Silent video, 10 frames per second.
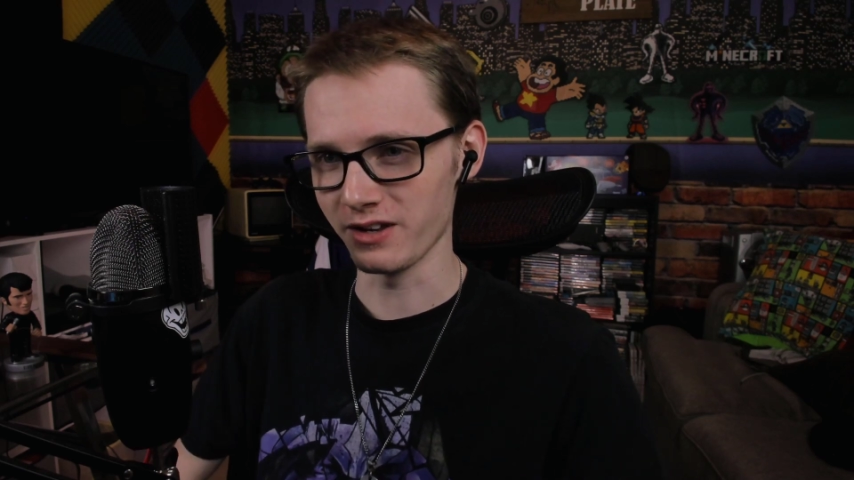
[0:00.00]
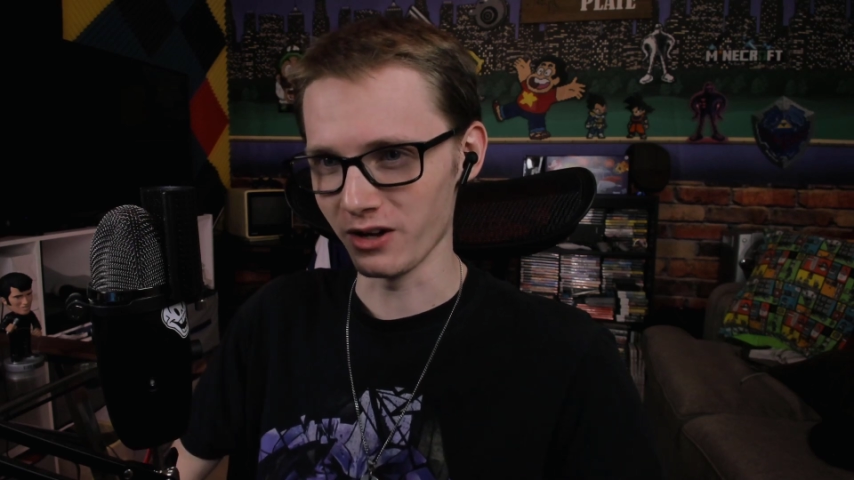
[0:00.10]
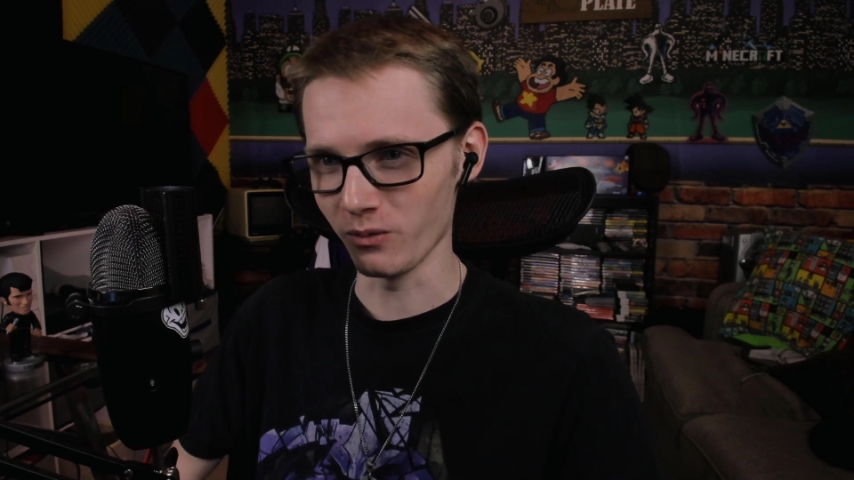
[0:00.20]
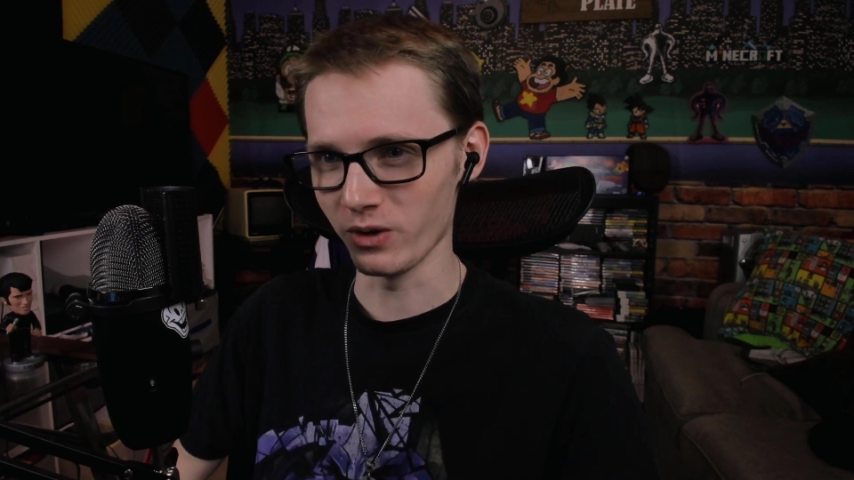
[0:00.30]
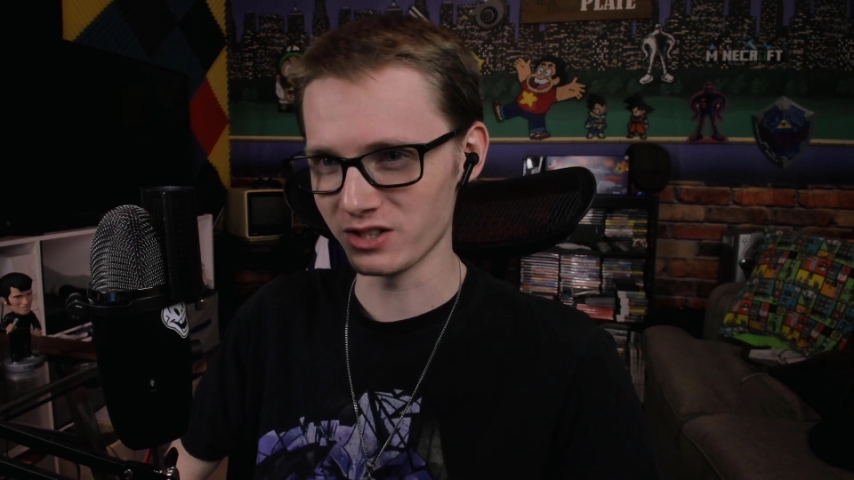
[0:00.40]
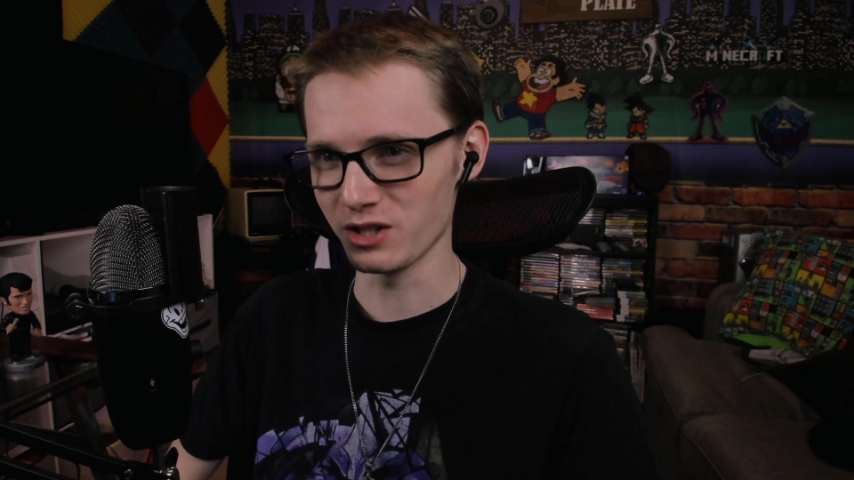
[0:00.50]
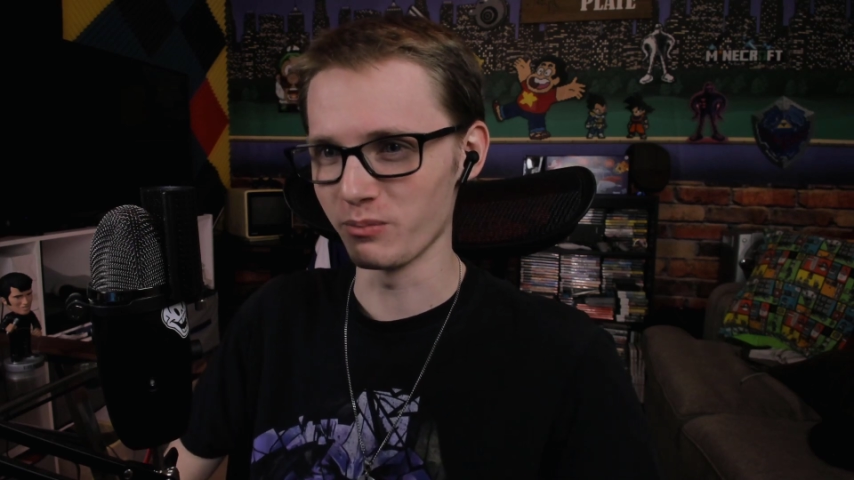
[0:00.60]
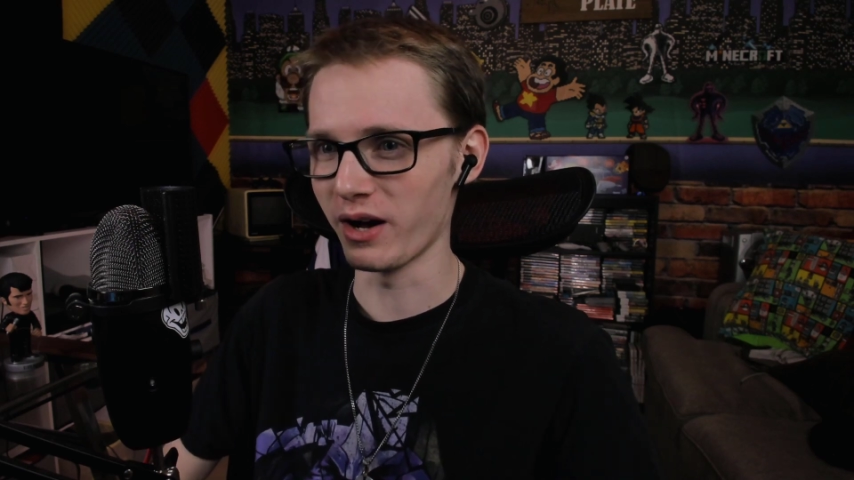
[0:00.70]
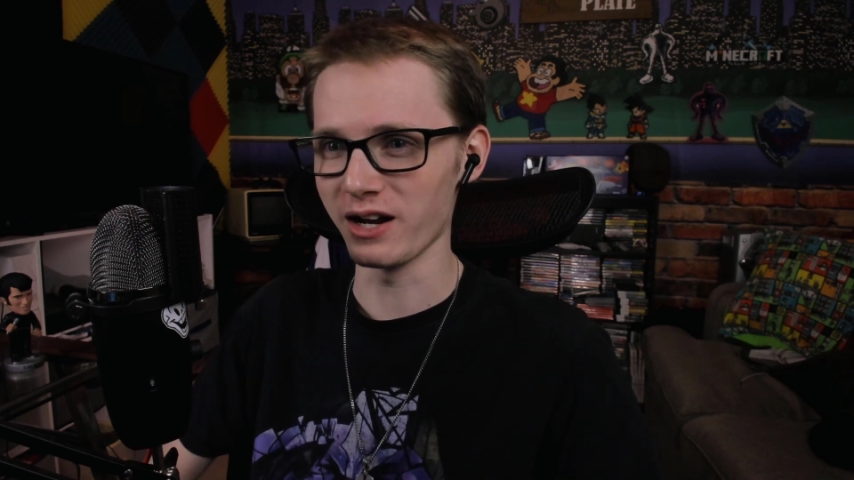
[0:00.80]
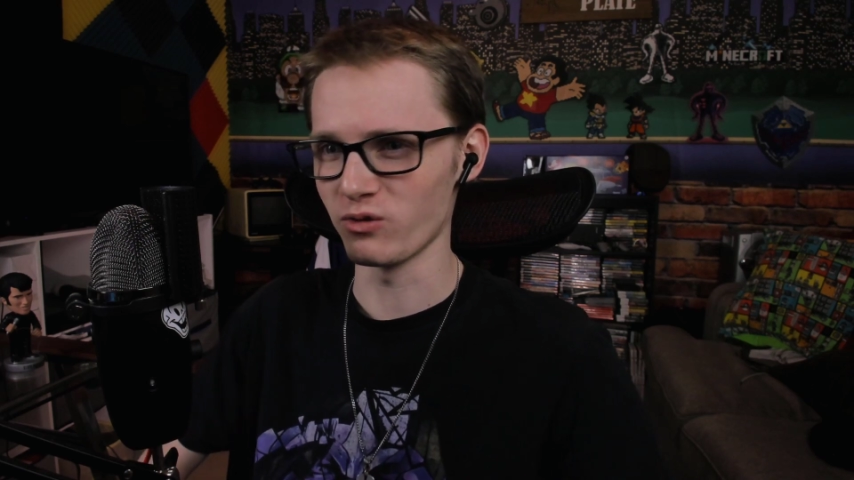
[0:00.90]
you know, once your
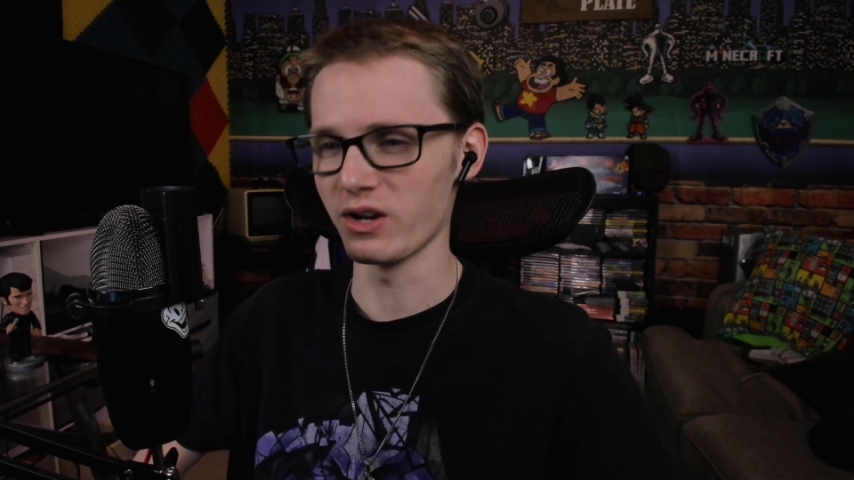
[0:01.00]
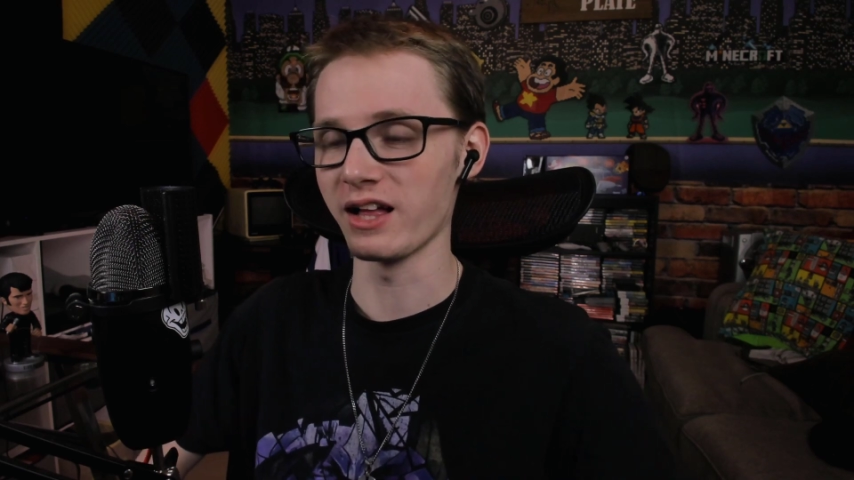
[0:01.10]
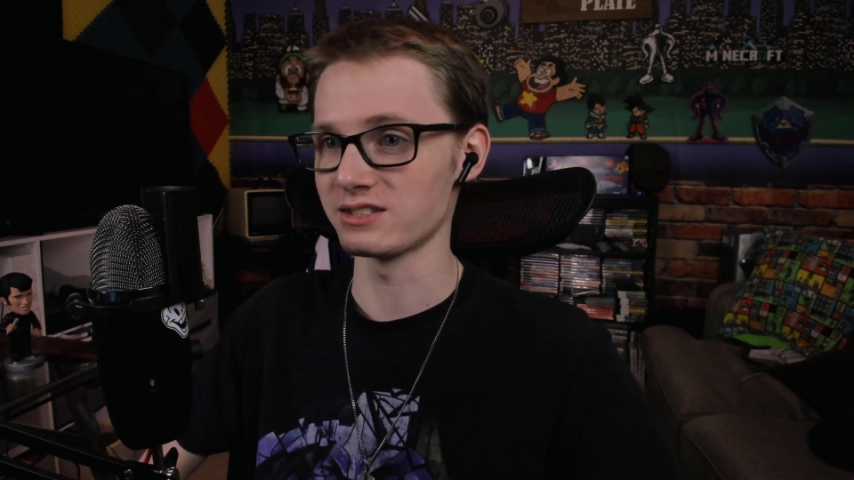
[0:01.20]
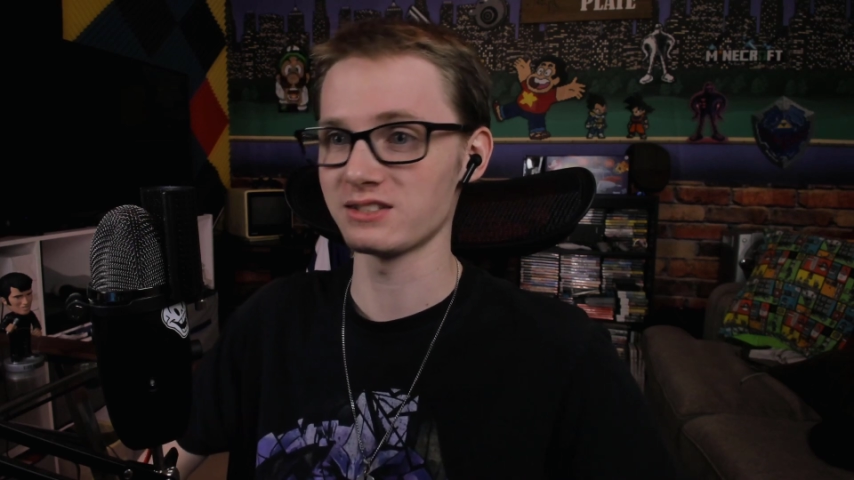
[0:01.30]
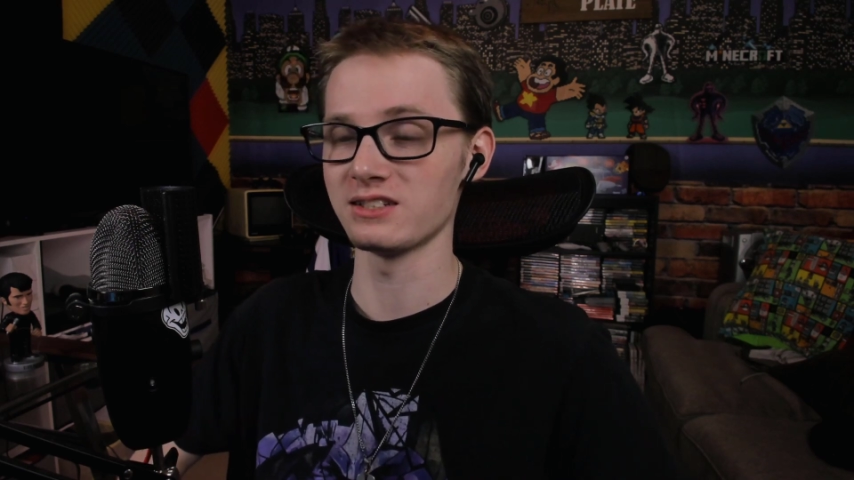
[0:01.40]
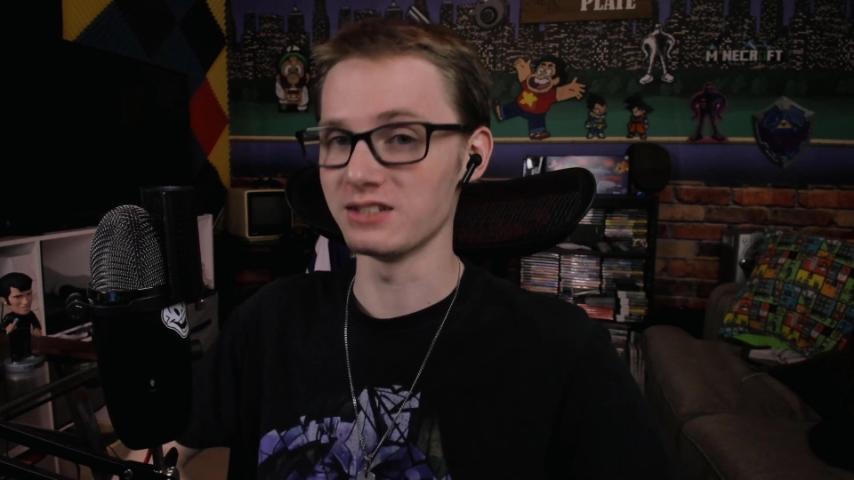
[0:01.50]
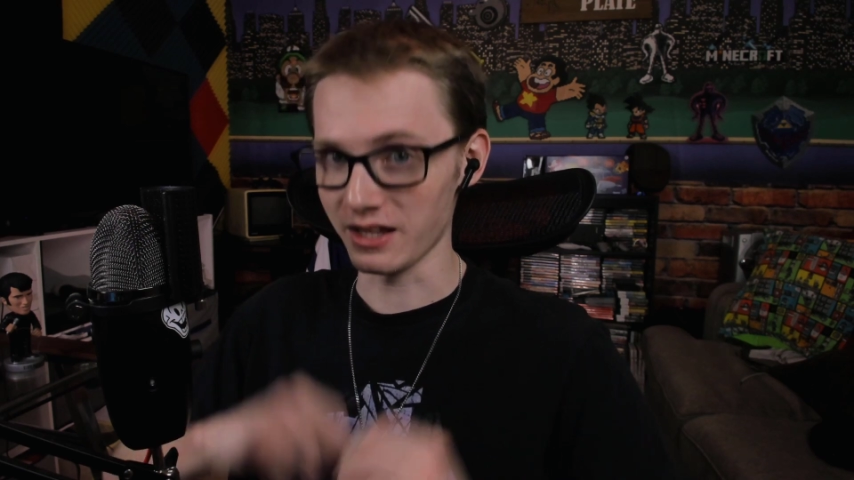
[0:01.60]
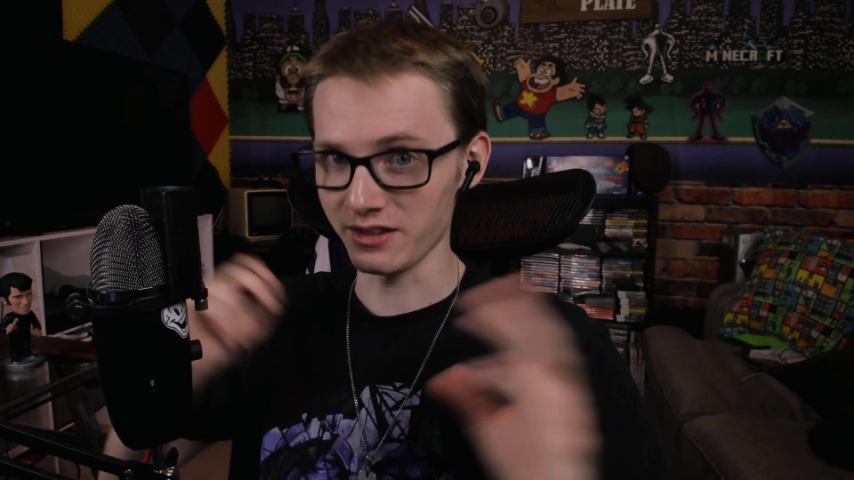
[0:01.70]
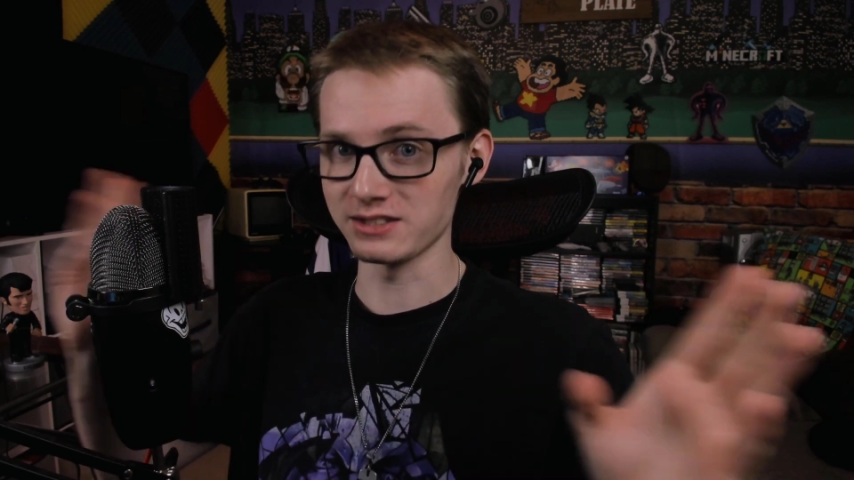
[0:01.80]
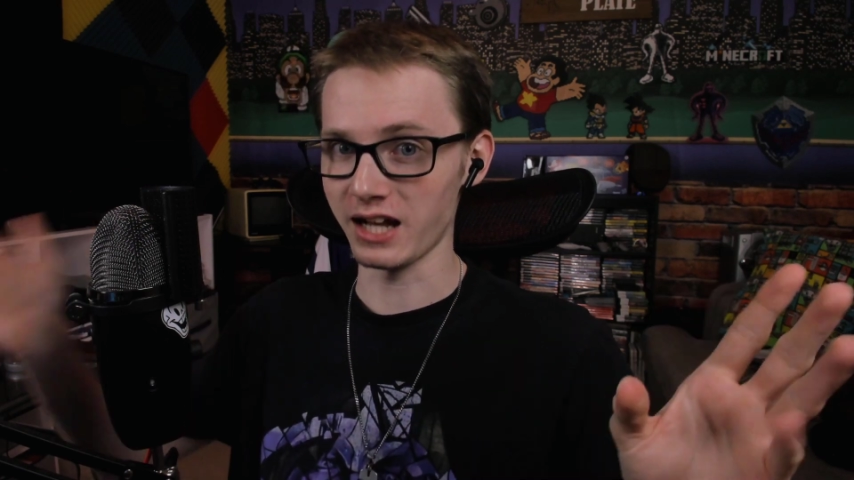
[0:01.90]
body realizes that nothing's